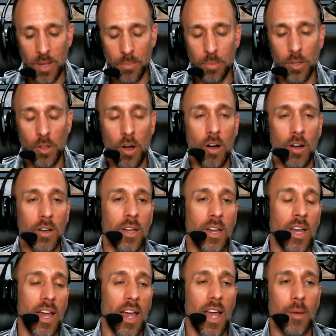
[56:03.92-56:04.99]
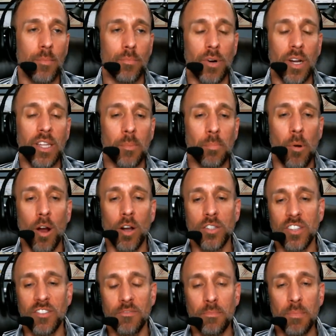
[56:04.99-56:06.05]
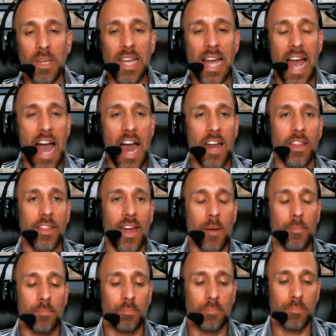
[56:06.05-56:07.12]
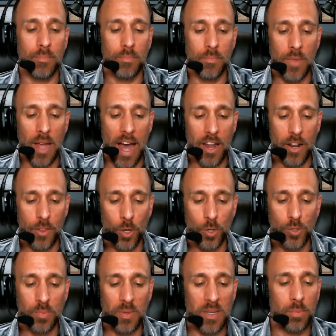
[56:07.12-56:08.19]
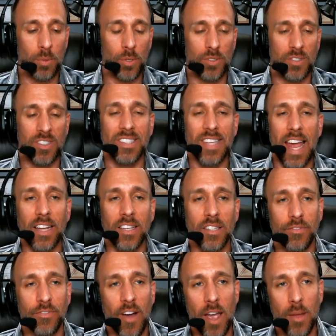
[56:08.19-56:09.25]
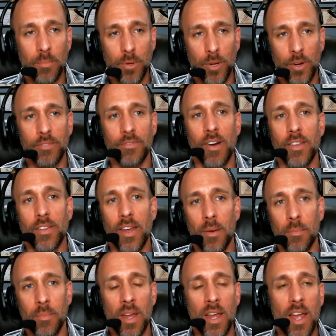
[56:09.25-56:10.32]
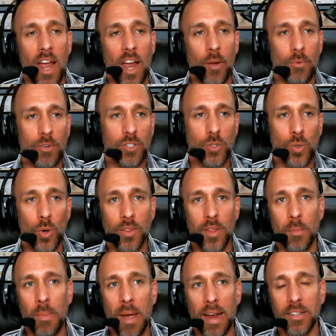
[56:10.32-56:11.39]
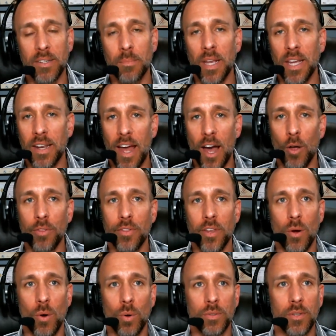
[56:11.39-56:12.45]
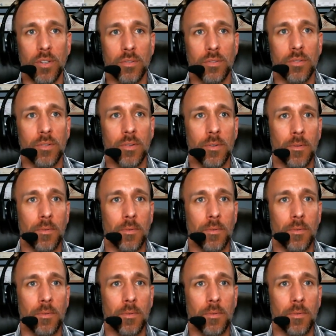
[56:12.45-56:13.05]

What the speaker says: they belong and bring the parts of me out of those people, sanctify and purify them, and restore them back to me in health and wholeness.